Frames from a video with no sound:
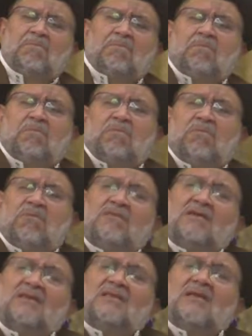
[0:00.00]

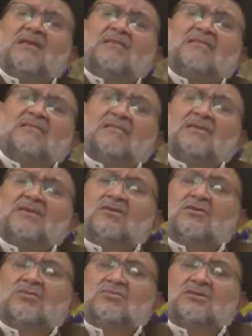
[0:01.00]
With
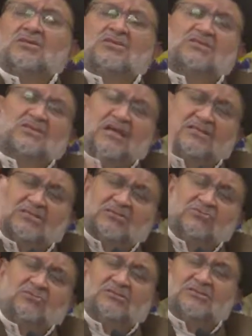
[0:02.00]
this
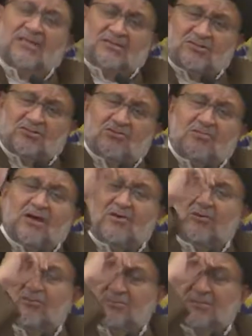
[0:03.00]
excuse that
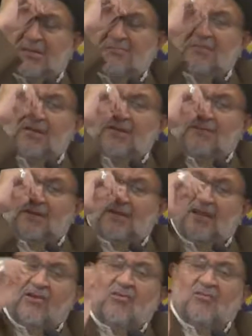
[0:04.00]
tomorrow somebody will
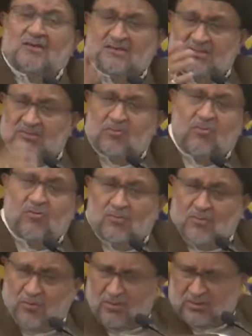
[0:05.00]
take over this whole
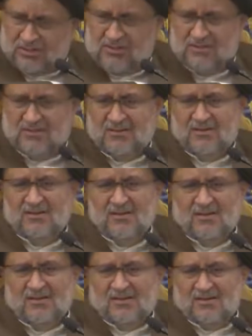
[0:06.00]
boat,
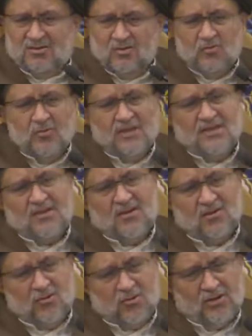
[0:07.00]
you making
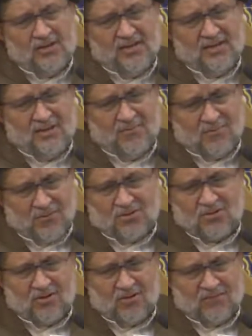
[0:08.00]
hole in a boat
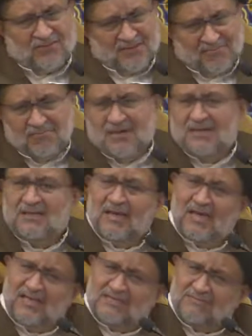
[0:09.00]
of somebody
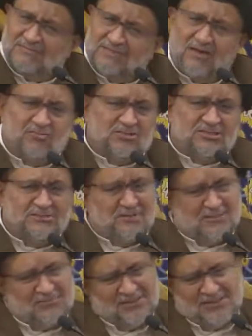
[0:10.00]
else without his
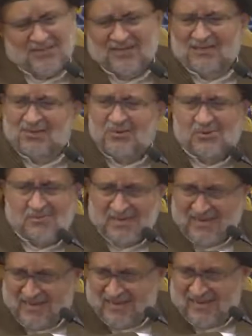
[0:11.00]
permission, no
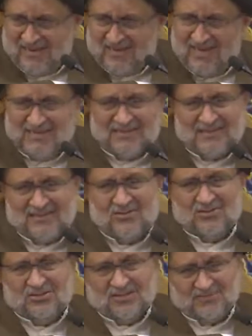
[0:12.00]
man, that is
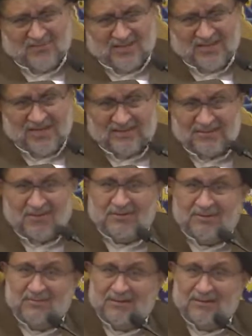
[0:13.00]
not something acceptable.